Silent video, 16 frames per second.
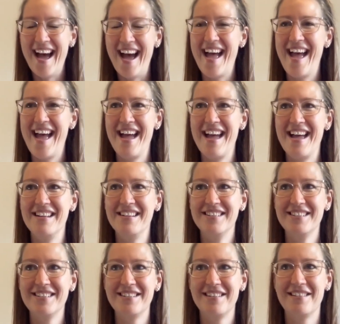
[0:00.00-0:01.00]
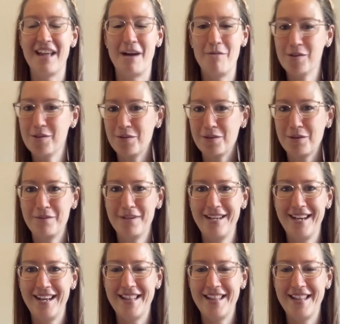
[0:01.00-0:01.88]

And um, that was awkward.